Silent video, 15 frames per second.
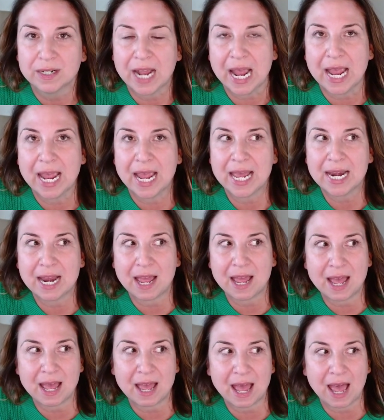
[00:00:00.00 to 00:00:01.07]
And
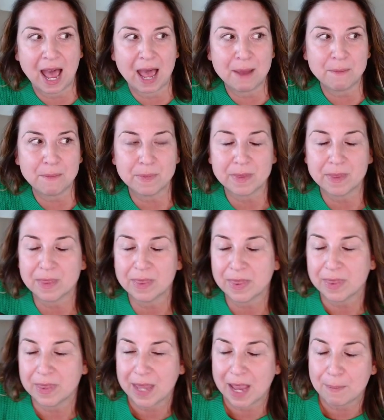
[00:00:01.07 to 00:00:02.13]
I'm
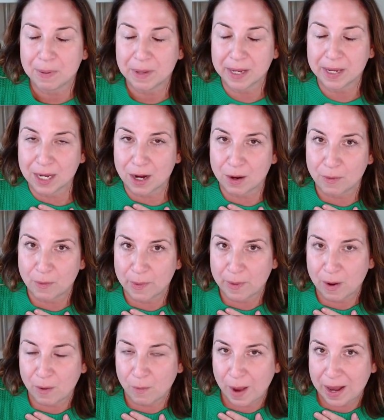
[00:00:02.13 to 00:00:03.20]
not planning
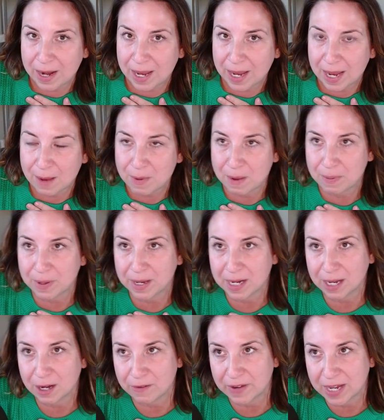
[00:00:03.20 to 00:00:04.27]
our wedding. I'm not
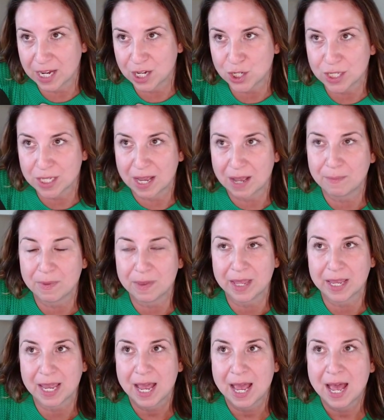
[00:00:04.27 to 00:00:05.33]
planning our vacations.
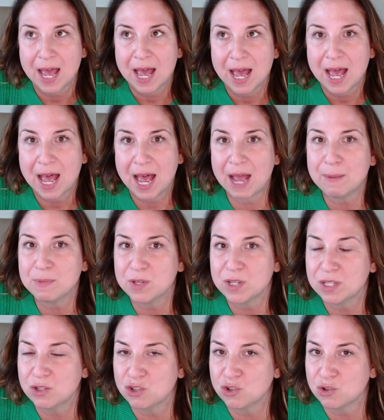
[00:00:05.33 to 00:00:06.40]
I'm
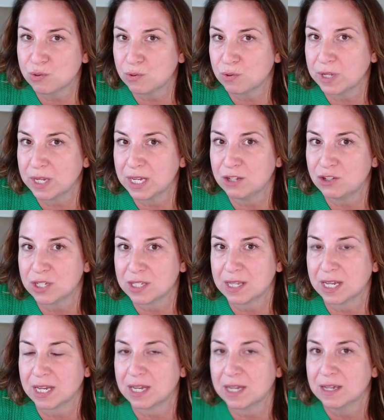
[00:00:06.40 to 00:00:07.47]
truly just
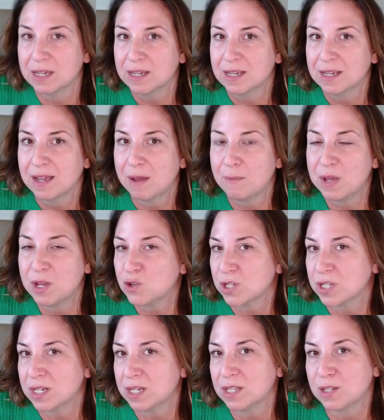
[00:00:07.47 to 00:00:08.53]
like, I'm
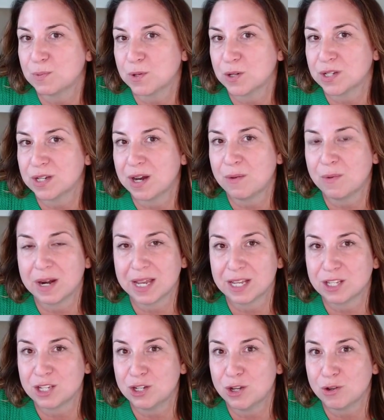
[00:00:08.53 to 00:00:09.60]
interested in this person. I want to
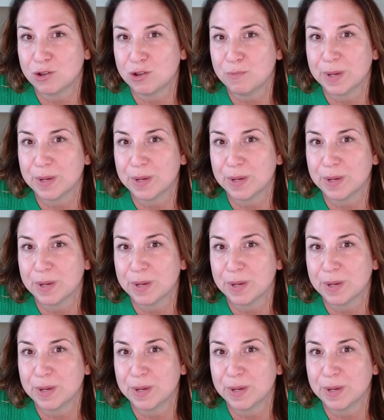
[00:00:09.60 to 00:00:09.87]
get to know you.